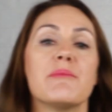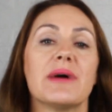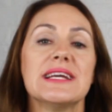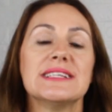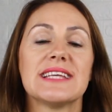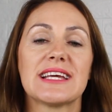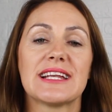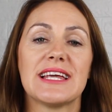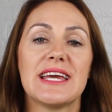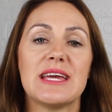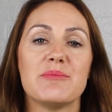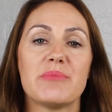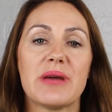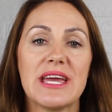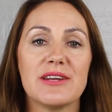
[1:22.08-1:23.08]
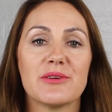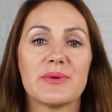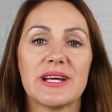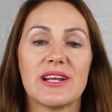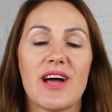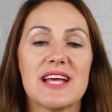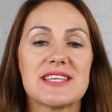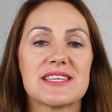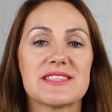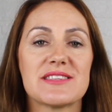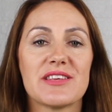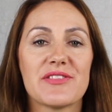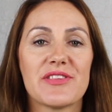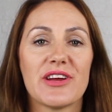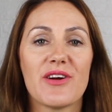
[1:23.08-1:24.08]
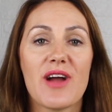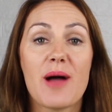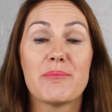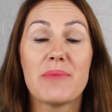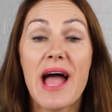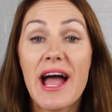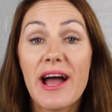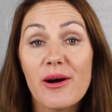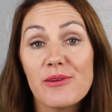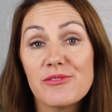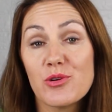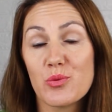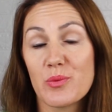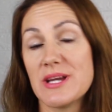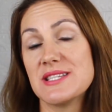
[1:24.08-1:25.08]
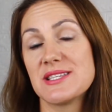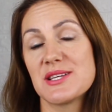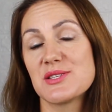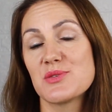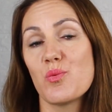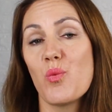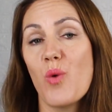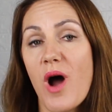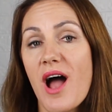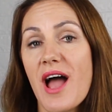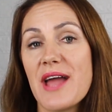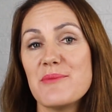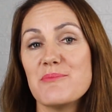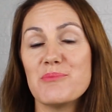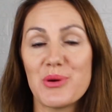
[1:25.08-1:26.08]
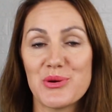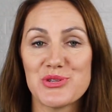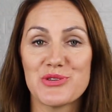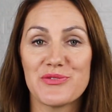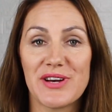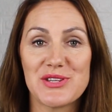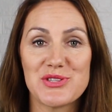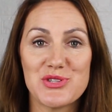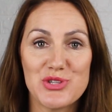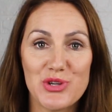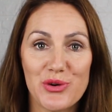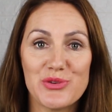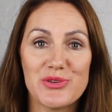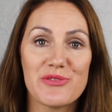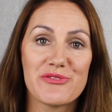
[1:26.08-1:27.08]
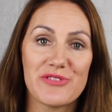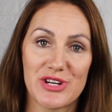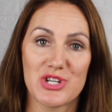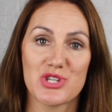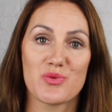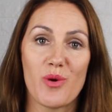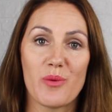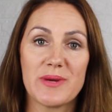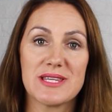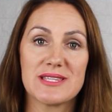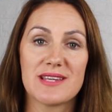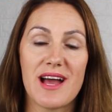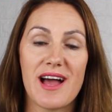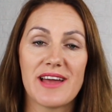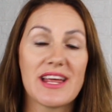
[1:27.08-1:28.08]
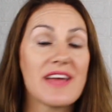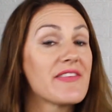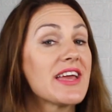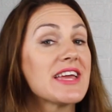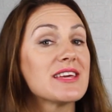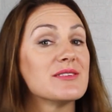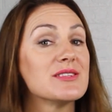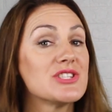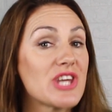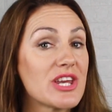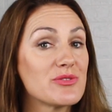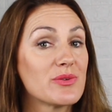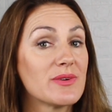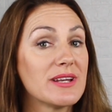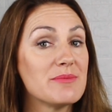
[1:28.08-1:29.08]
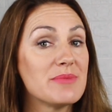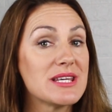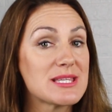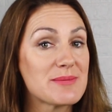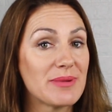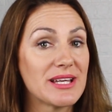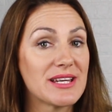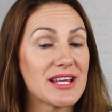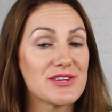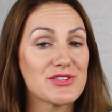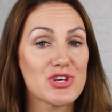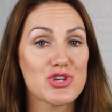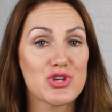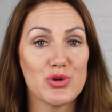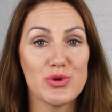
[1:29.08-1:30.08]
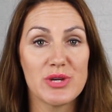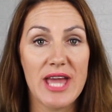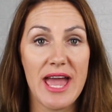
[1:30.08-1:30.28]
Basically, Peter realizes that there are powerful reasons why most of us don't finish what we start, and they can generally be split into two